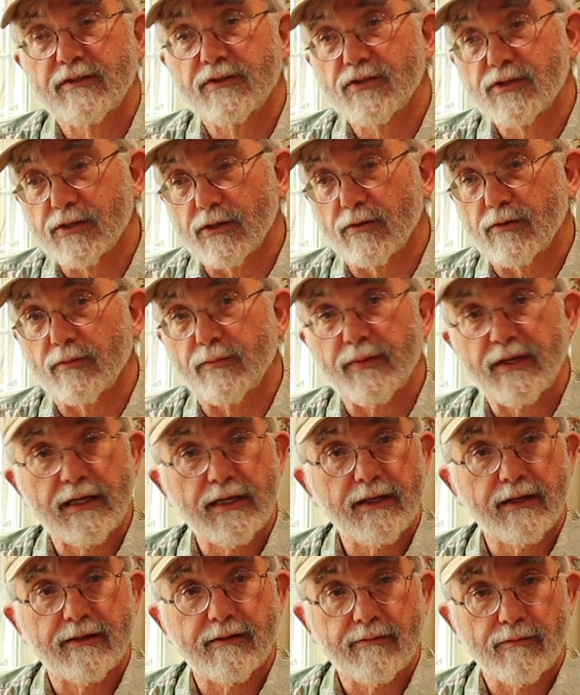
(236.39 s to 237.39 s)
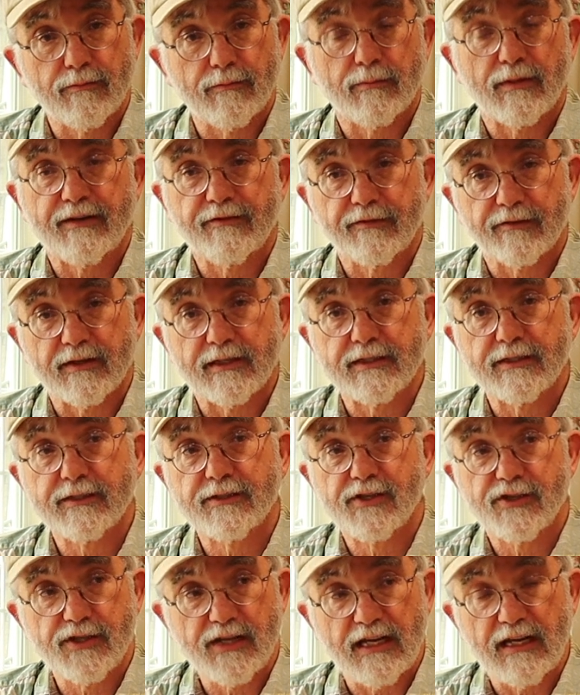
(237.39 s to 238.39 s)
So, me and my friend
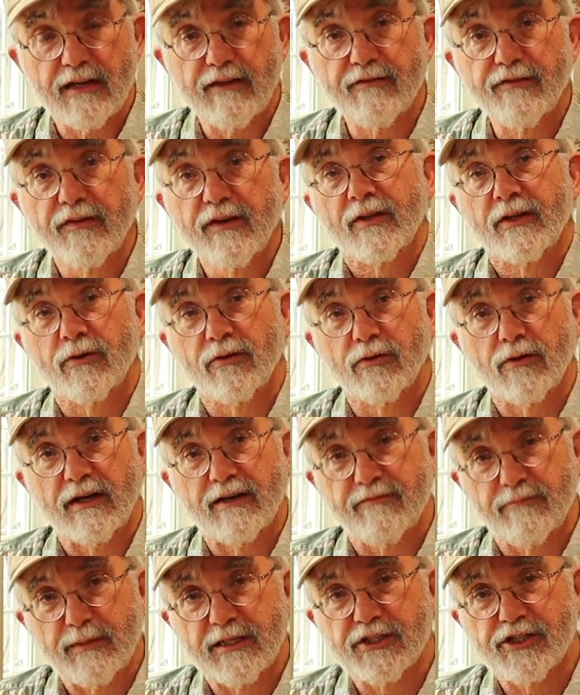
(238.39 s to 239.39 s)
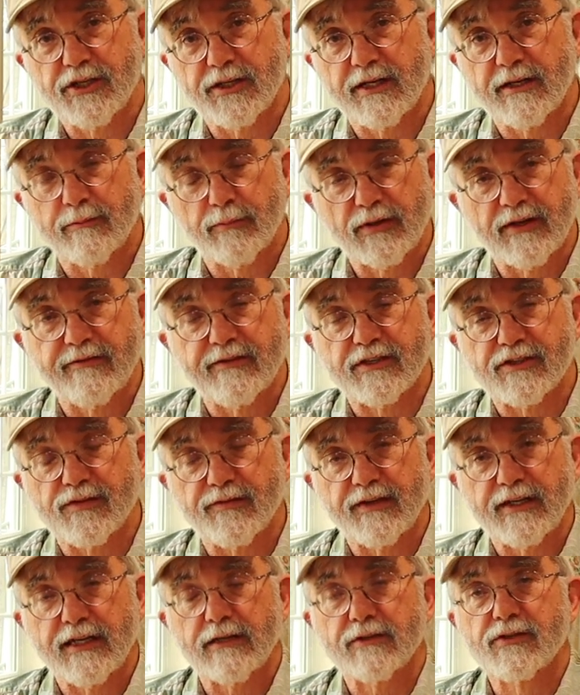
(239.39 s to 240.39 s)
Steve, who I've mentioned in previous
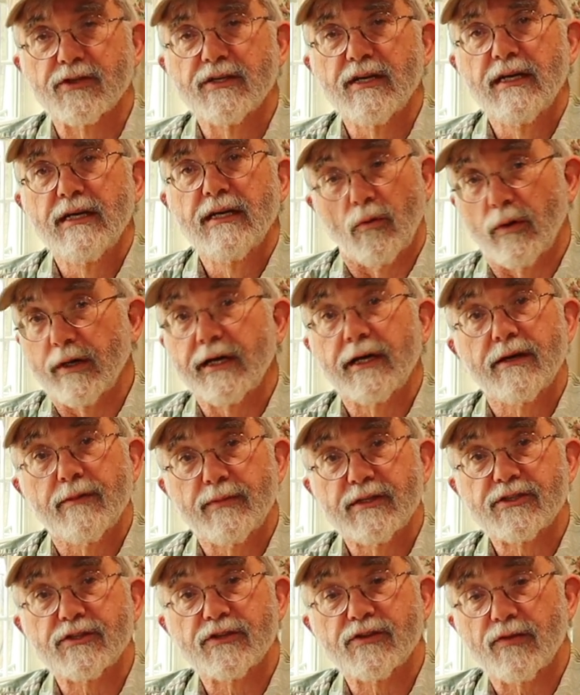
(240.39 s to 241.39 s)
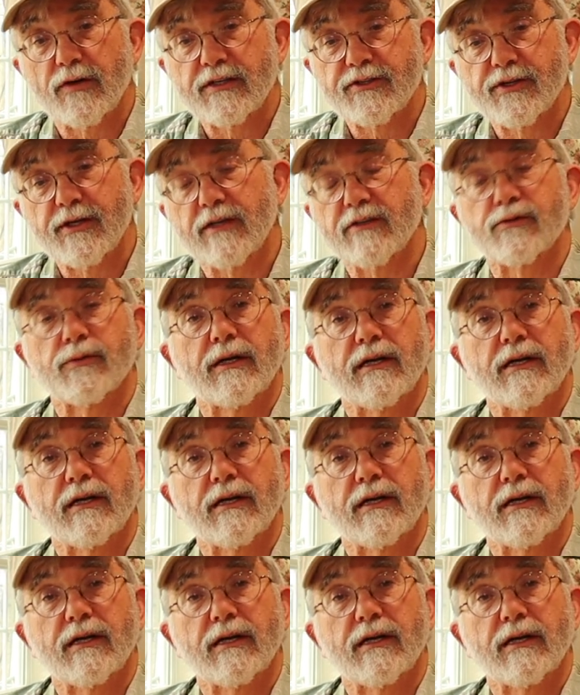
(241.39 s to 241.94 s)
videos, went into business for ourselves.